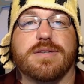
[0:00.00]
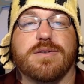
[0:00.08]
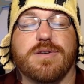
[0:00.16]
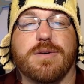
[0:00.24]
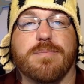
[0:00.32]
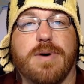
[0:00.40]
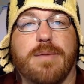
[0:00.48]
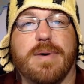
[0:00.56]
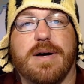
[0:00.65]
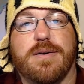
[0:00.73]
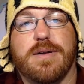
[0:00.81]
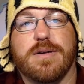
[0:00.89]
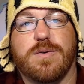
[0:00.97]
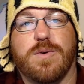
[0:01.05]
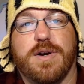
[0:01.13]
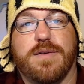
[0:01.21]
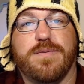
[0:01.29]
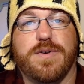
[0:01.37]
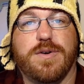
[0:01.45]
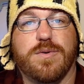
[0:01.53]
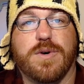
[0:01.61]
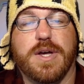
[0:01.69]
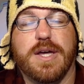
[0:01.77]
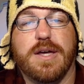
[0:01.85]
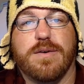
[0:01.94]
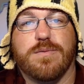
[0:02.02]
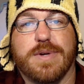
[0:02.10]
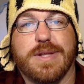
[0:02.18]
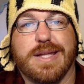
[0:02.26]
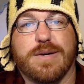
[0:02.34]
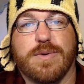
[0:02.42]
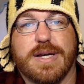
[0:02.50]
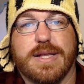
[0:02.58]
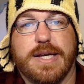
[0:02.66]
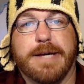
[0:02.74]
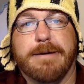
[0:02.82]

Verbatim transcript: So you can pump out quite a few really quickly.